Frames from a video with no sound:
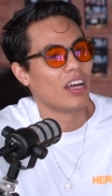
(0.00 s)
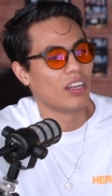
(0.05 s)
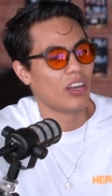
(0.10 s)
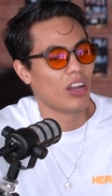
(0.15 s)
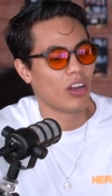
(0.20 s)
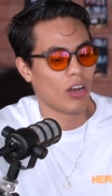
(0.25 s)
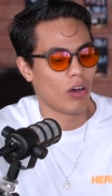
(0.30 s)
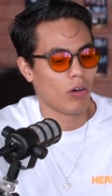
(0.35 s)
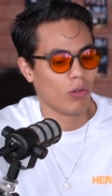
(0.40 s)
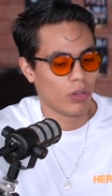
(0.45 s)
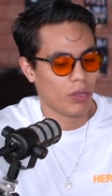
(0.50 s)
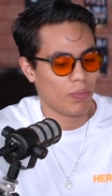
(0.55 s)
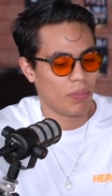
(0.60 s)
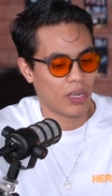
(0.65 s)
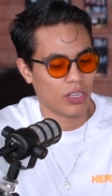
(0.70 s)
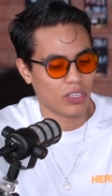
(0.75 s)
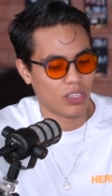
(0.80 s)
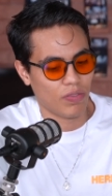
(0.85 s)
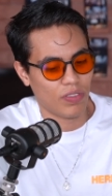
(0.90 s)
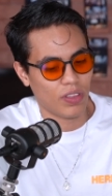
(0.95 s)
Not only
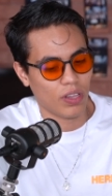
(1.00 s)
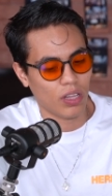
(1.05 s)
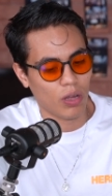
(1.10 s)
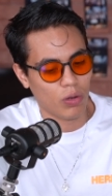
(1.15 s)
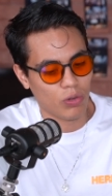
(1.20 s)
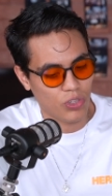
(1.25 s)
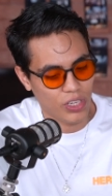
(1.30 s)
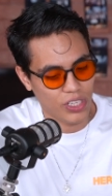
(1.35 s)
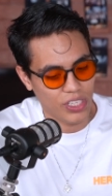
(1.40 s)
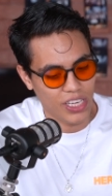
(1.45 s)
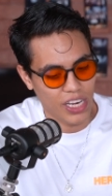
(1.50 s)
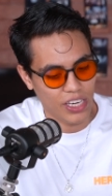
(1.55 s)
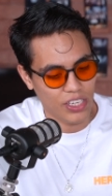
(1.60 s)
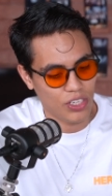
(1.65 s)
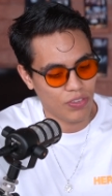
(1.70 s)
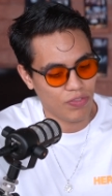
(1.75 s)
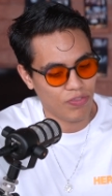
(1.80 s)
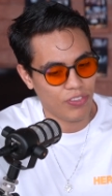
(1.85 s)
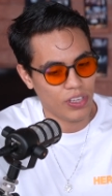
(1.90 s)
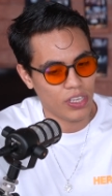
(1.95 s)
because of the low
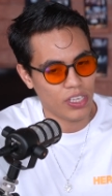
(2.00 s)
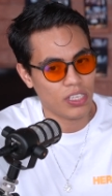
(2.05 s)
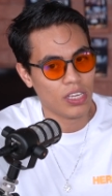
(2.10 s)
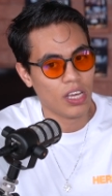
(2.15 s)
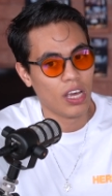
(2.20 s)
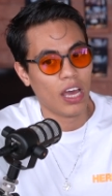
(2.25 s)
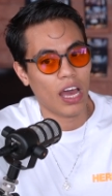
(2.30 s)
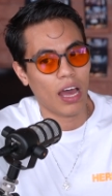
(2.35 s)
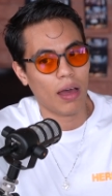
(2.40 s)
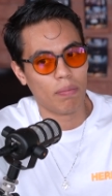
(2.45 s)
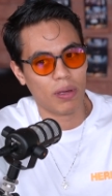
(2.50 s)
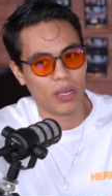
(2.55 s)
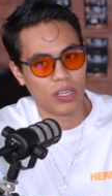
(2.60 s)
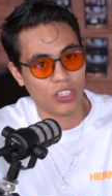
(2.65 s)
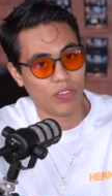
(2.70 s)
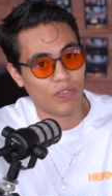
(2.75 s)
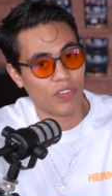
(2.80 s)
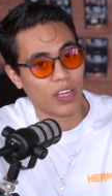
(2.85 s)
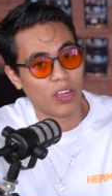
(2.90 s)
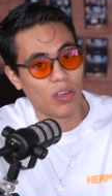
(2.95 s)
transaction fees and
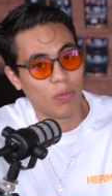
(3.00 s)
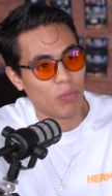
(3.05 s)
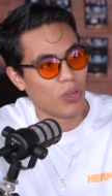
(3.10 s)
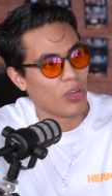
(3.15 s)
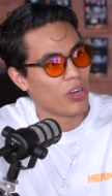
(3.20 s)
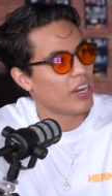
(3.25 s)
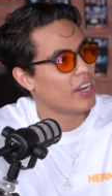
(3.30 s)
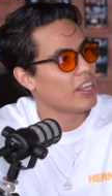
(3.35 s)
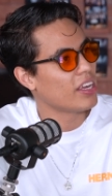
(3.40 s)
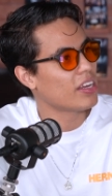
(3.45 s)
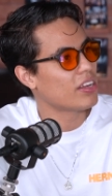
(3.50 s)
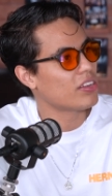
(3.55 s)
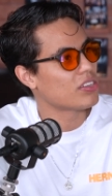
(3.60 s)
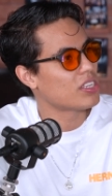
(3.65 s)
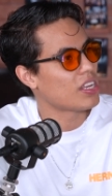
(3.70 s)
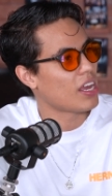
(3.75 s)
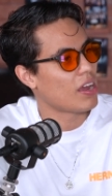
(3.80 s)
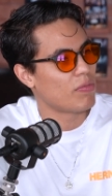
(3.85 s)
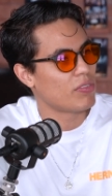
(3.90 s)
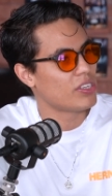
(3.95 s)
because of the community,
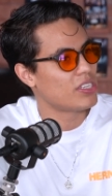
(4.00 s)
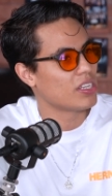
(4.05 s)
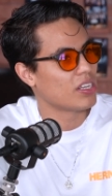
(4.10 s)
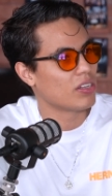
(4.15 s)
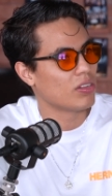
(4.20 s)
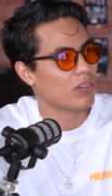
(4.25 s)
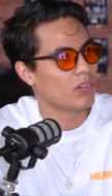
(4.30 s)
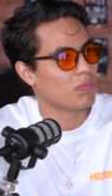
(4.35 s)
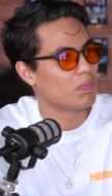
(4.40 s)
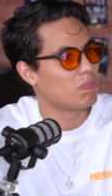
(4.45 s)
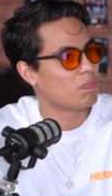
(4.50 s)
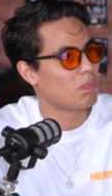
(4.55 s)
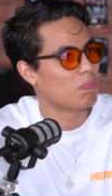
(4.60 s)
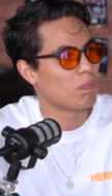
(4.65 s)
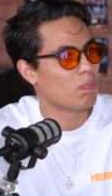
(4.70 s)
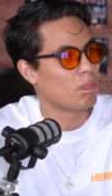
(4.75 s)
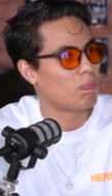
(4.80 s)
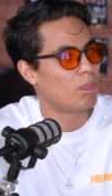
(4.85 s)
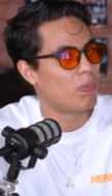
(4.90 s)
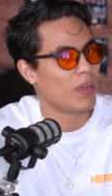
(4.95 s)
because every single
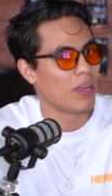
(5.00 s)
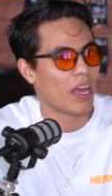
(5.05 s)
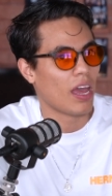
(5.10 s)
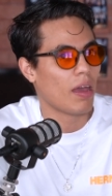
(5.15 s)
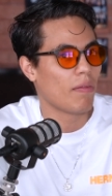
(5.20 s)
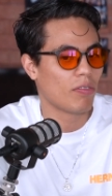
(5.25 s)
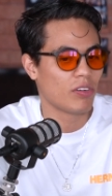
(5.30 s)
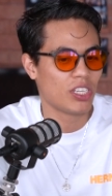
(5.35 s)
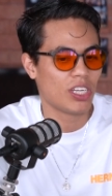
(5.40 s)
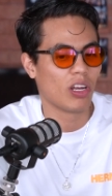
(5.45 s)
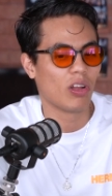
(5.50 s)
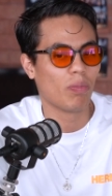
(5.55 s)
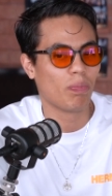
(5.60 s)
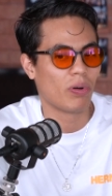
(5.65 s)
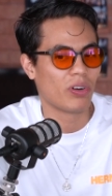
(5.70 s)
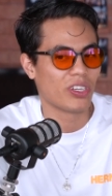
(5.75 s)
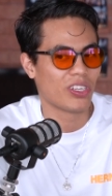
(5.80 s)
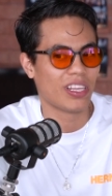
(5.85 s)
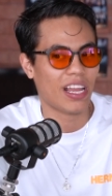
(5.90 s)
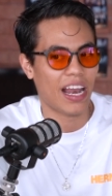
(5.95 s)

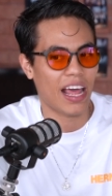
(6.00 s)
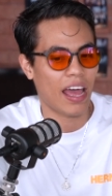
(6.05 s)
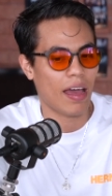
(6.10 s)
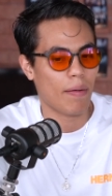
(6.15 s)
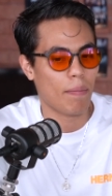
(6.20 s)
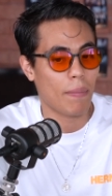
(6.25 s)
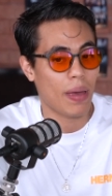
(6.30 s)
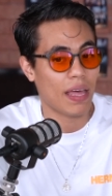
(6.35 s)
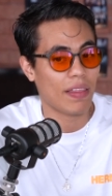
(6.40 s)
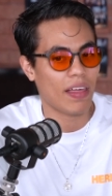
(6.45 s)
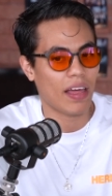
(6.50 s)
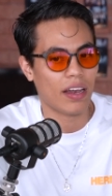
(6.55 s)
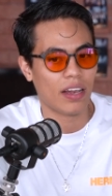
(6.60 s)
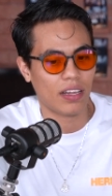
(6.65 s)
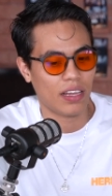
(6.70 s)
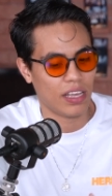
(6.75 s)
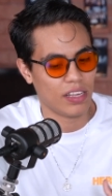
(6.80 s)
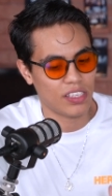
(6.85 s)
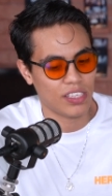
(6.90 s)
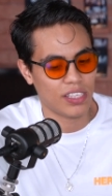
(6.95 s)
person that I have met that
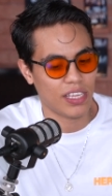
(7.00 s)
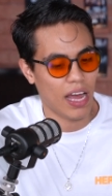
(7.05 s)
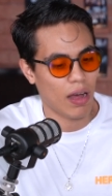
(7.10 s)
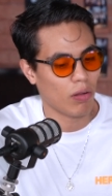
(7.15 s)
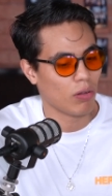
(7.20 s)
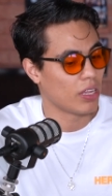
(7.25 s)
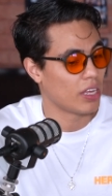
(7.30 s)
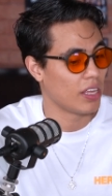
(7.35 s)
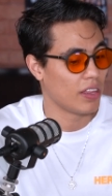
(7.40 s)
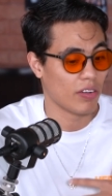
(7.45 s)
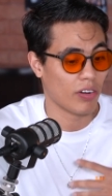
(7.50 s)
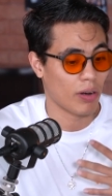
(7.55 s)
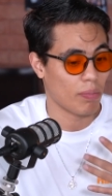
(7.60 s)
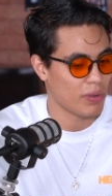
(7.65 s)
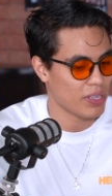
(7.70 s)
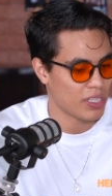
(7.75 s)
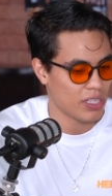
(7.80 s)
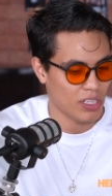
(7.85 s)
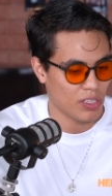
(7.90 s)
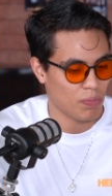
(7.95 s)
it's now either a
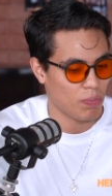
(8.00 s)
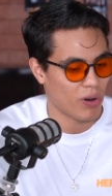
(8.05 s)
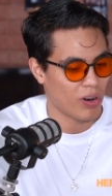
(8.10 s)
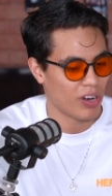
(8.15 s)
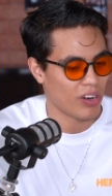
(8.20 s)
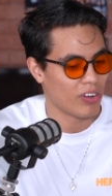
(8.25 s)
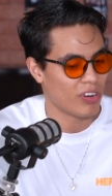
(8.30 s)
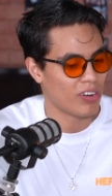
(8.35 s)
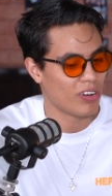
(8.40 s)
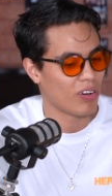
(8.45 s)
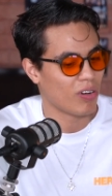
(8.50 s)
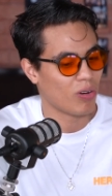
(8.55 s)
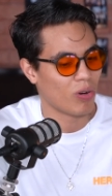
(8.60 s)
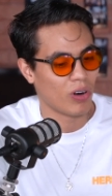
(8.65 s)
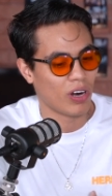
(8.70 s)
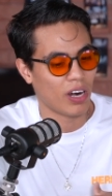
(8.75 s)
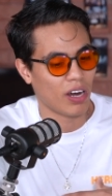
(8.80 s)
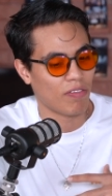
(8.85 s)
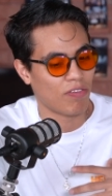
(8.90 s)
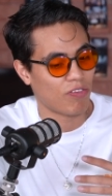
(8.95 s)
business partner or a